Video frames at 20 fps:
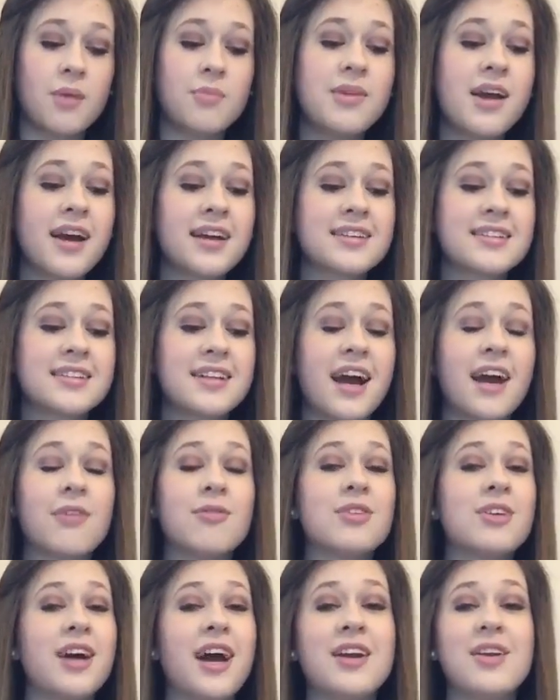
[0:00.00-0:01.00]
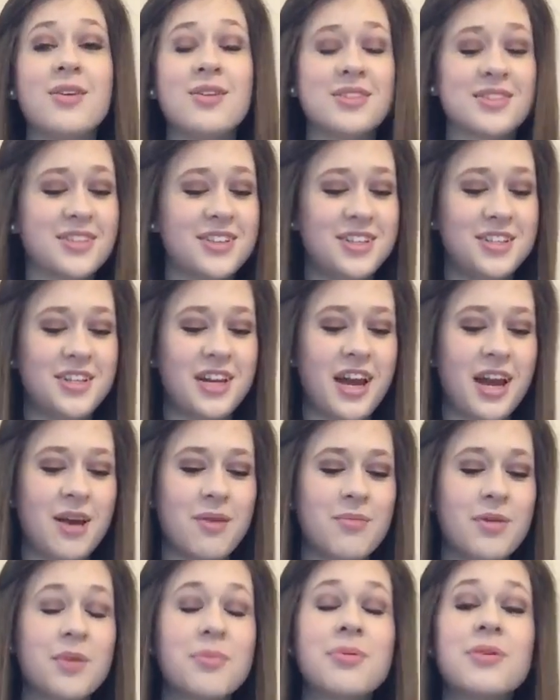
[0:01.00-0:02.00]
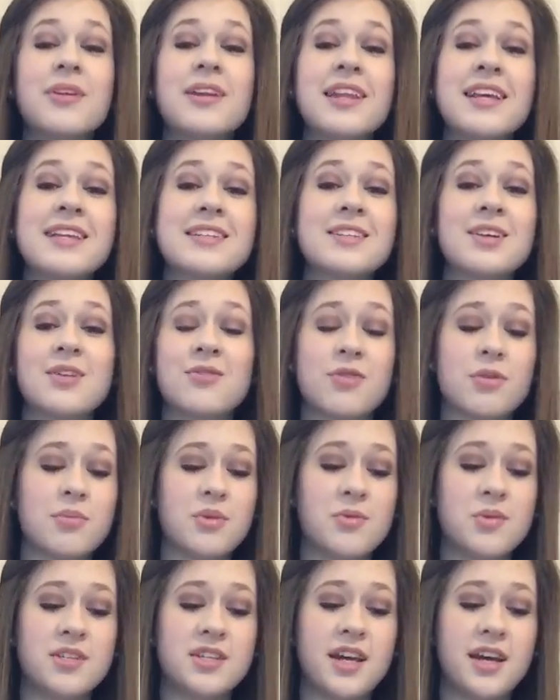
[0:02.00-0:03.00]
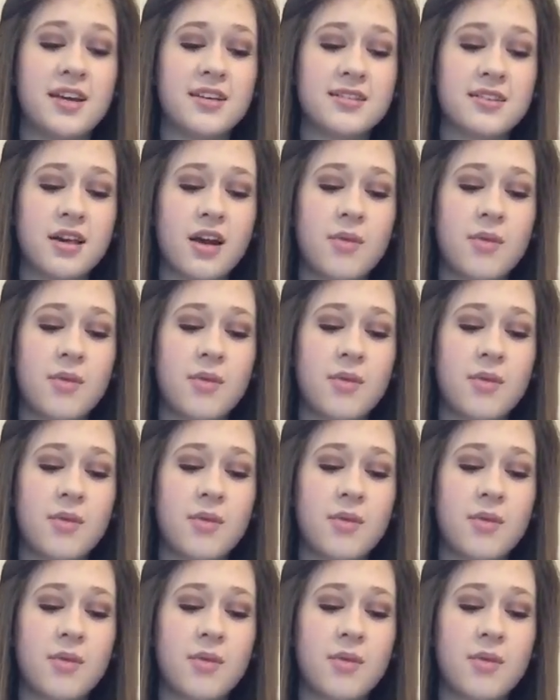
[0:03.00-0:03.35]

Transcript: Next, I know it's cliche, but please learn from your mistakes.